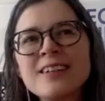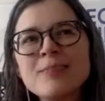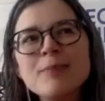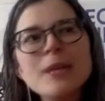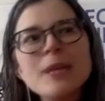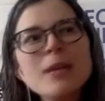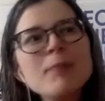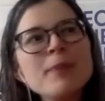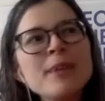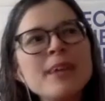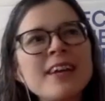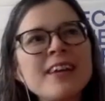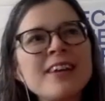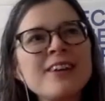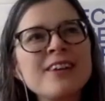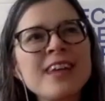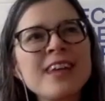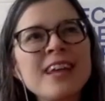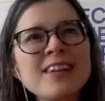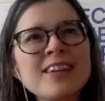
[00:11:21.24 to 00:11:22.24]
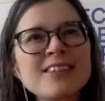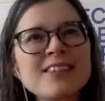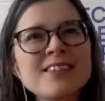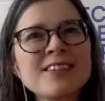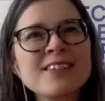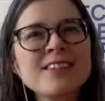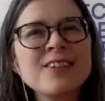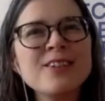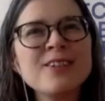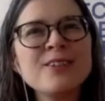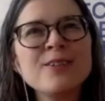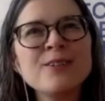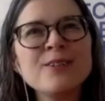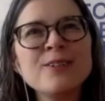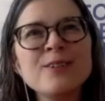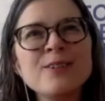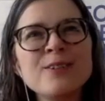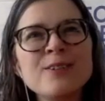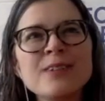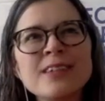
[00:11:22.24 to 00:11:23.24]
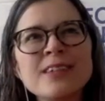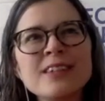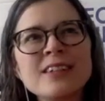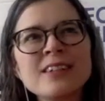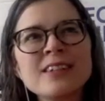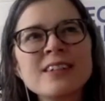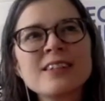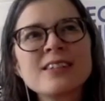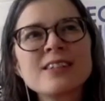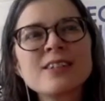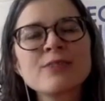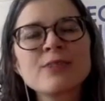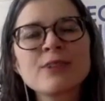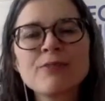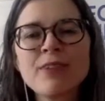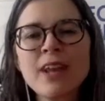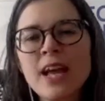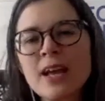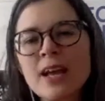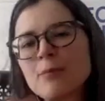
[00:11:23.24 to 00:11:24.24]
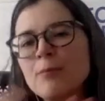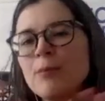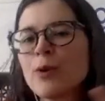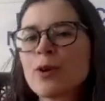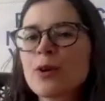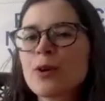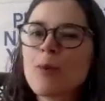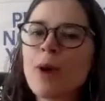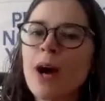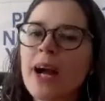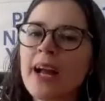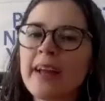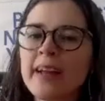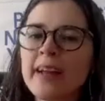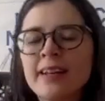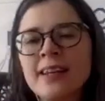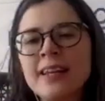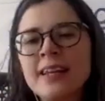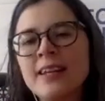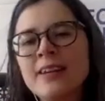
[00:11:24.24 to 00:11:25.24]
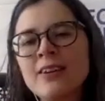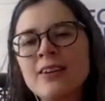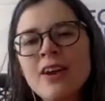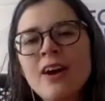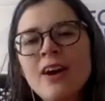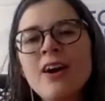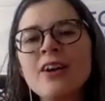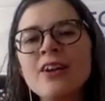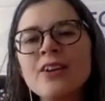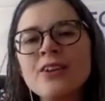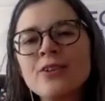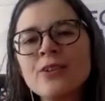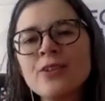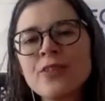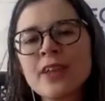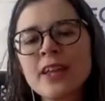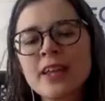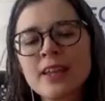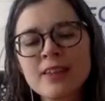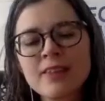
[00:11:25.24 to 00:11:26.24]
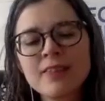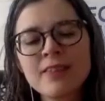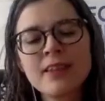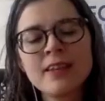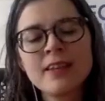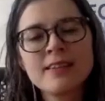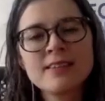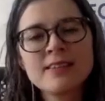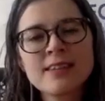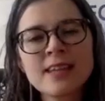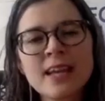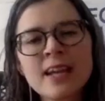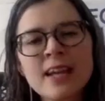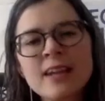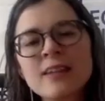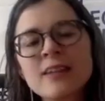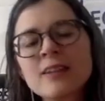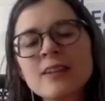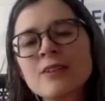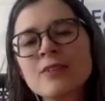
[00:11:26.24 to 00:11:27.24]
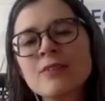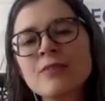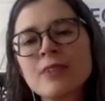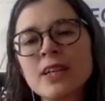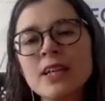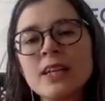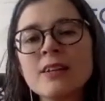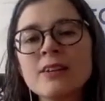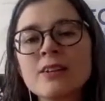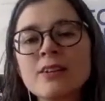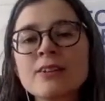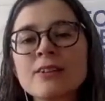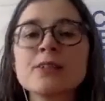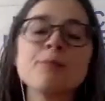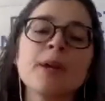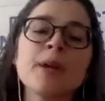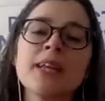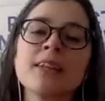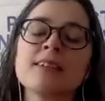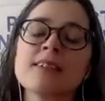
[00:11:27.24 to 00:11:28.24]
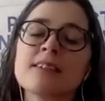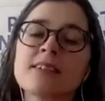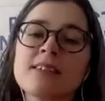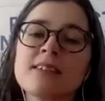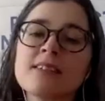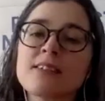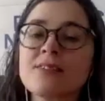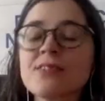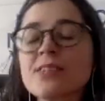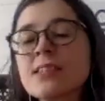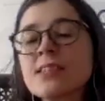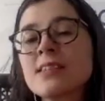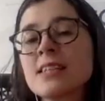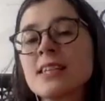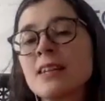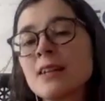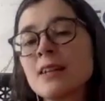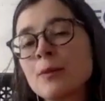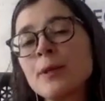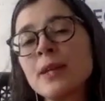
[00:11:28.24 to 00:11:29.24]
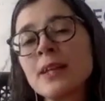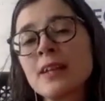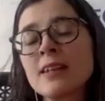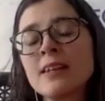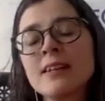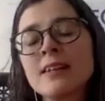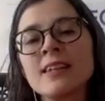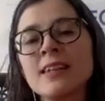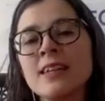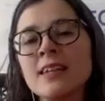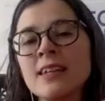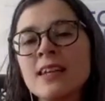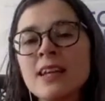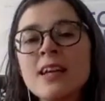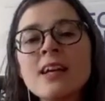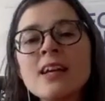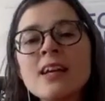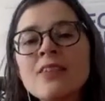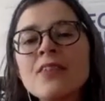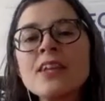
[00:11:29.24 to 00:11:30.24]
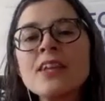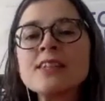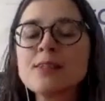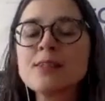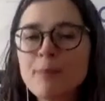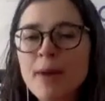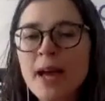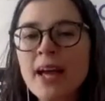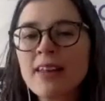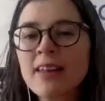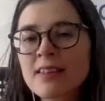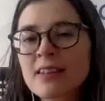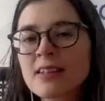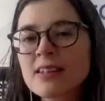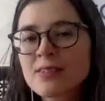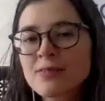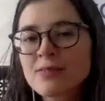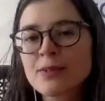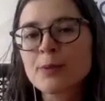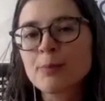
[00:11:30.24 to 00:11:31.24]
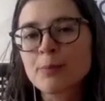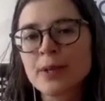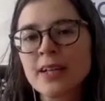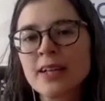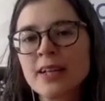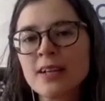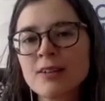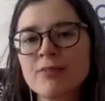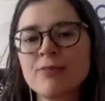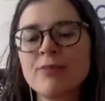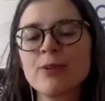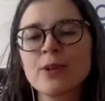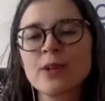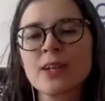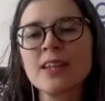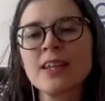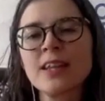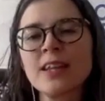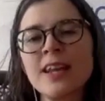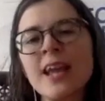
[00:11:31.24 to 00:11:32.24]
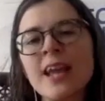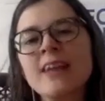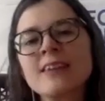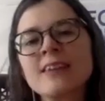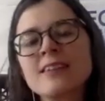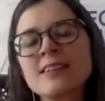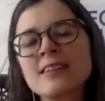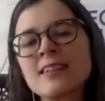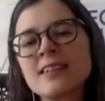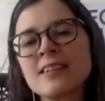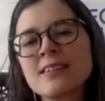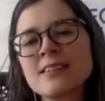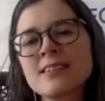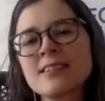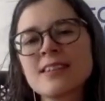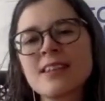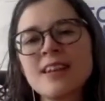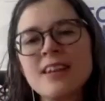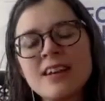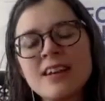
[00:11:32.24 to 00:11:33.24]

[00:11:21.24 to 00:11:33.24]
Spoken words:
Maybe I could ask you to reflect more widely on how you think these kind of inner dimensions of sustainability, these methods for bringing forth connectedness,